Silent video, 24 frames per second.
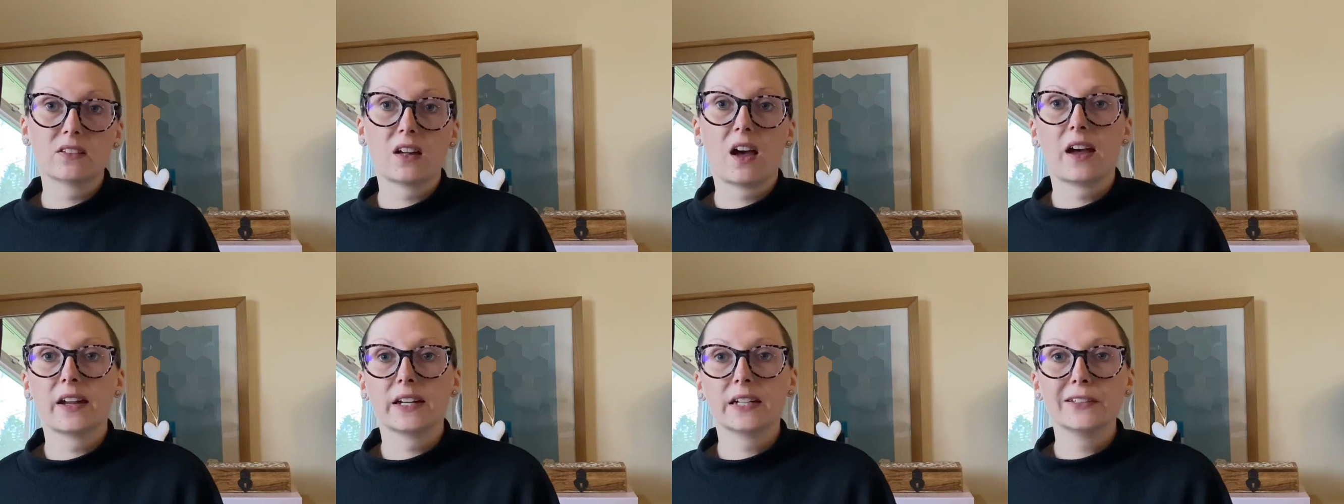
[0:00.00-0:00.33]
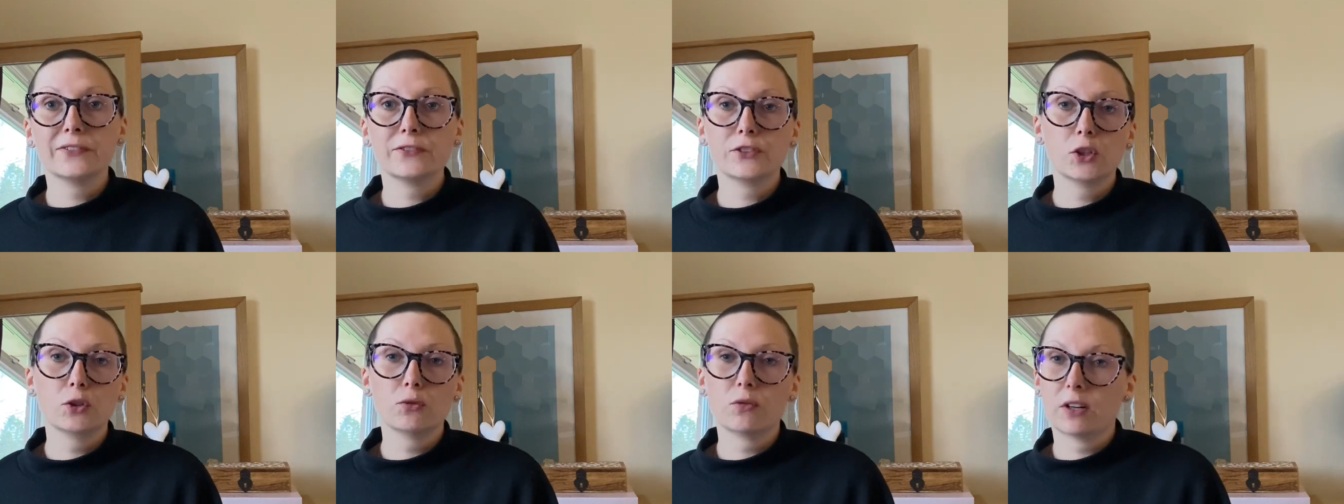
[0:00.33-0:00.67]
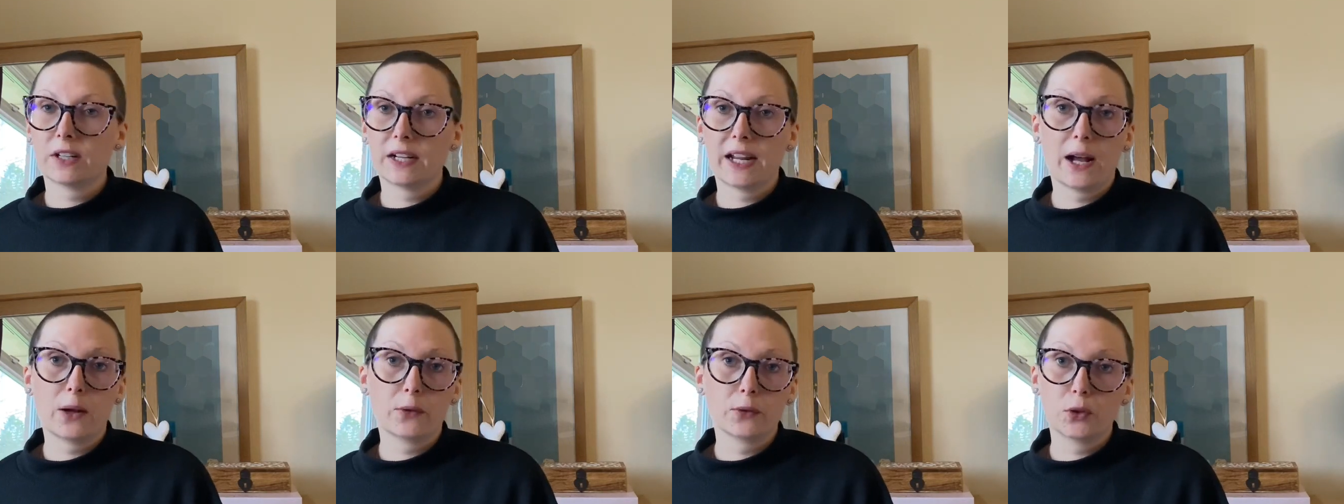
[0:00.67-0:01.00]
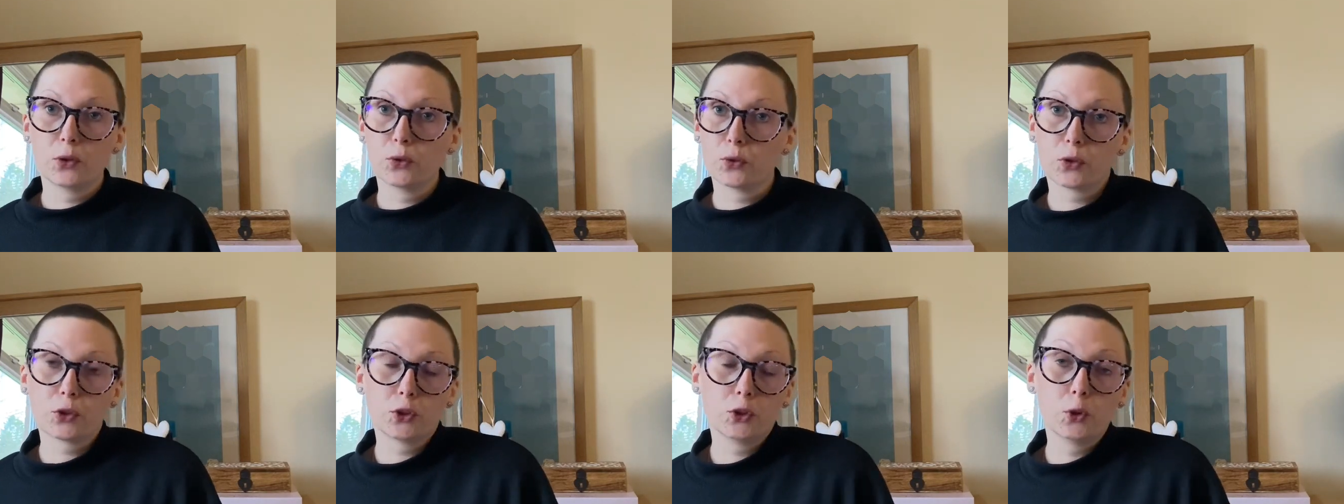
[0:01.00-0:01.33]
and if you run out
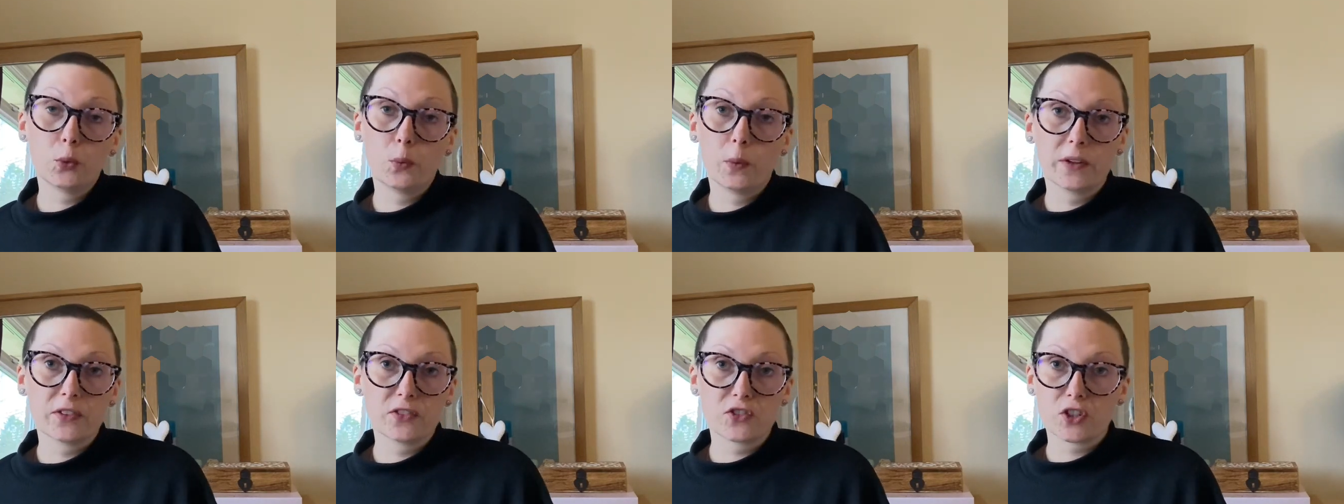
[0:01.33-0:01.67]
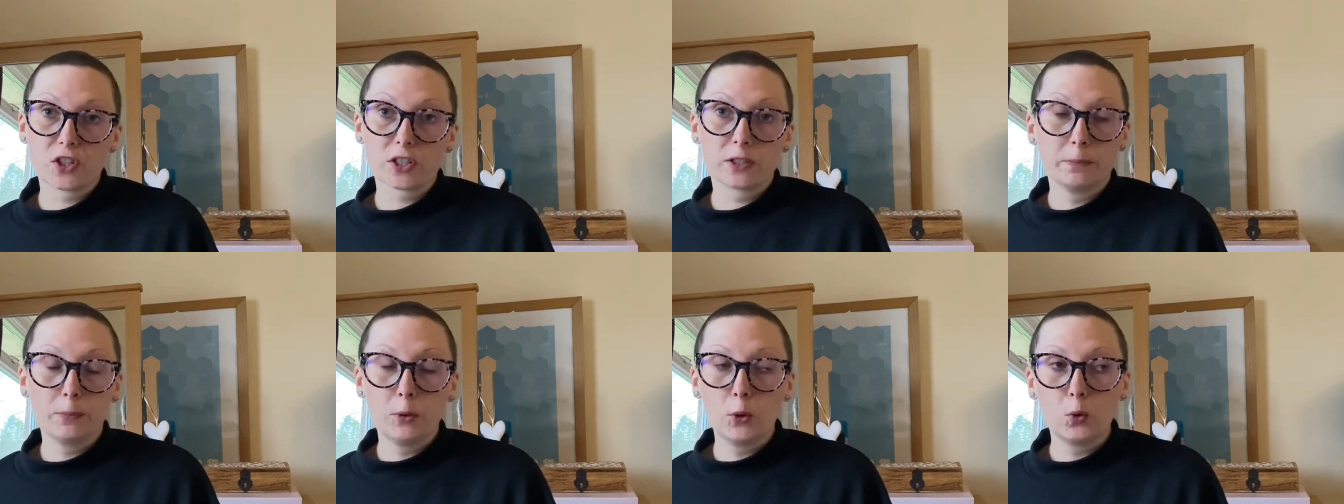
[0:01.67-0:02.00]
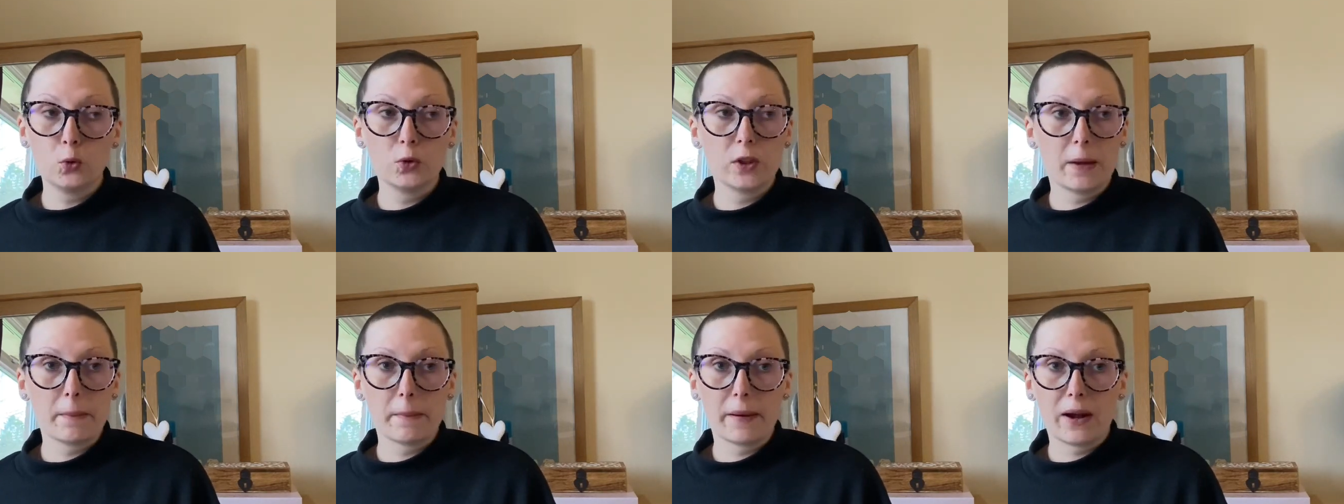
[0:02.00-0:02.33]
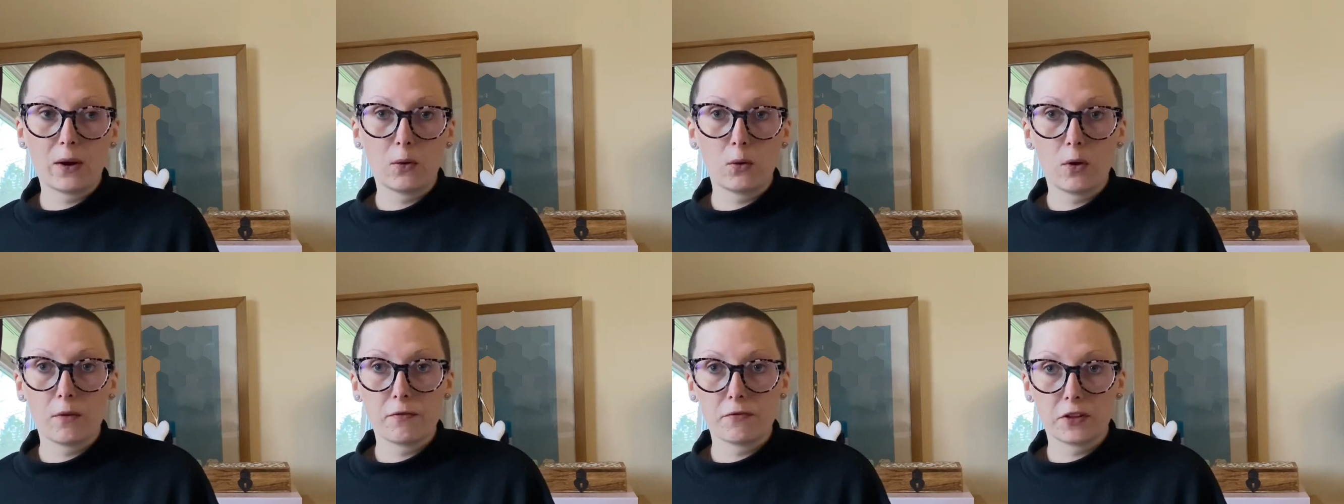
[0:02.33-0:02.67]
you can always just pull them
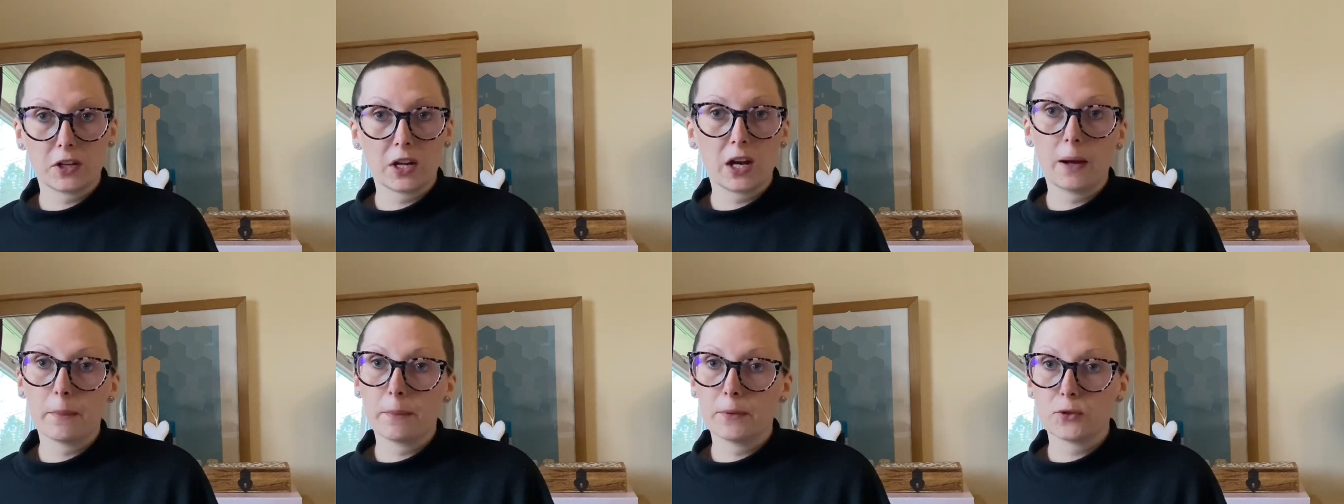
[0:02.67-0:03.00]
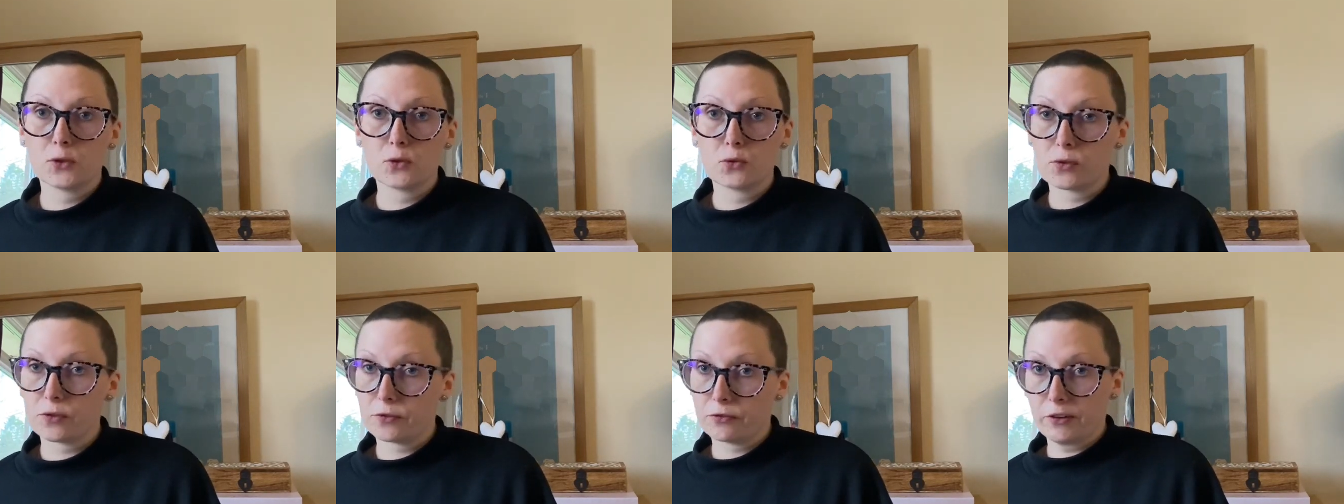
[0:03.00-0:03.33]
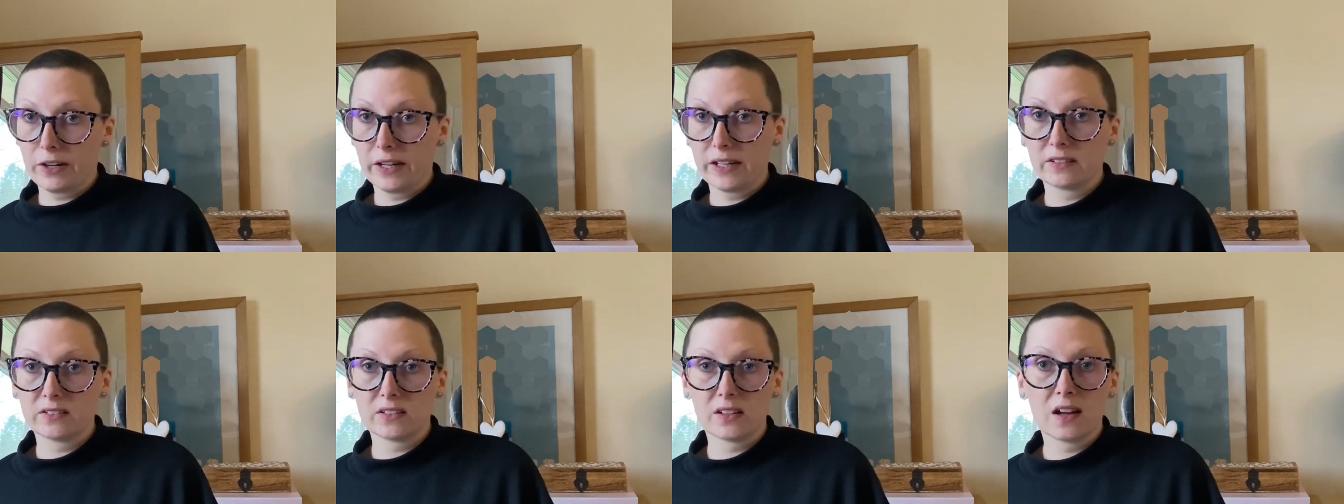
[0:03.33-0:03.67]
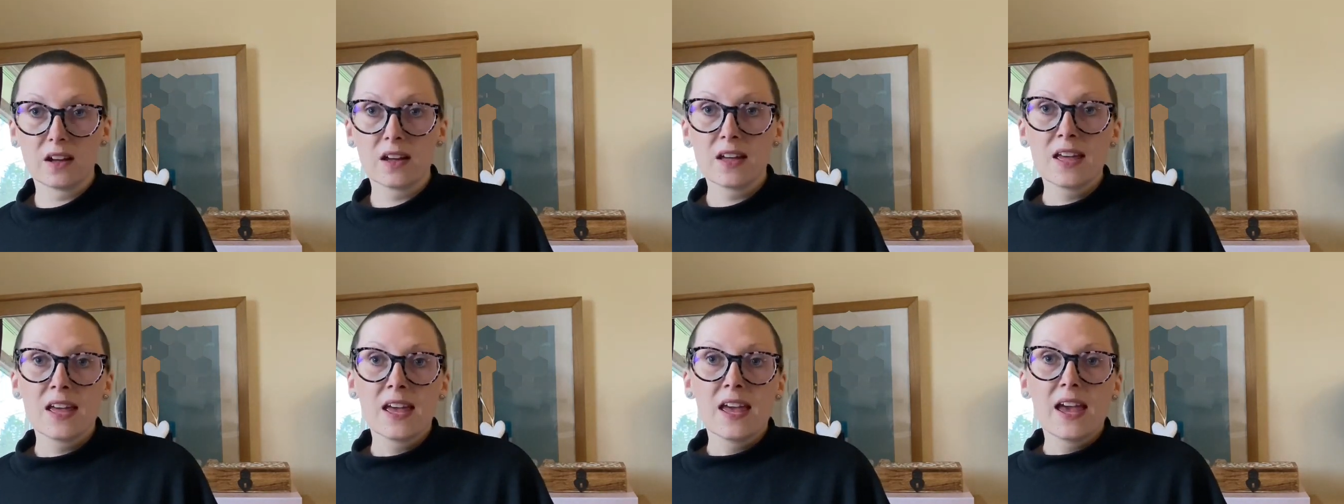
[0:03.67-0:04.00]
out of the cupboard or the freezer
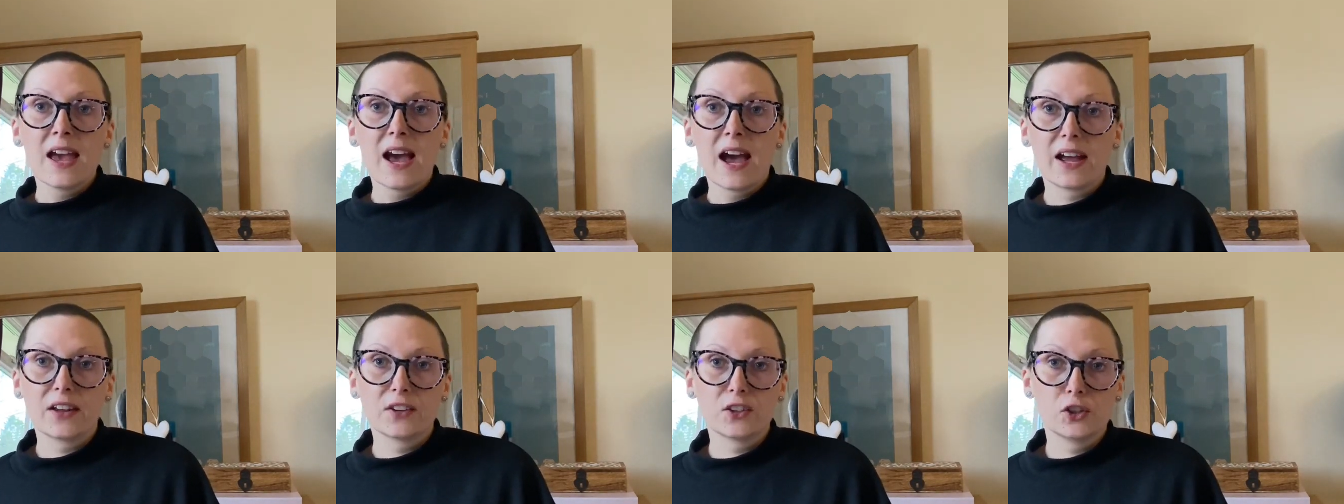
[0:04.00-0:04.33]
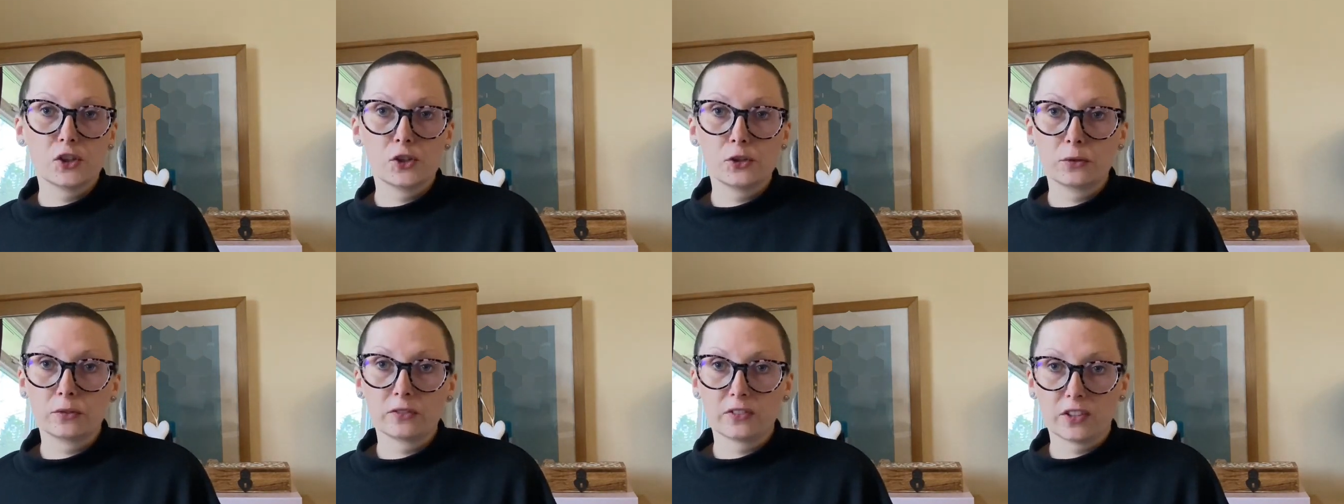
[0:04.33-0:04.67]
and use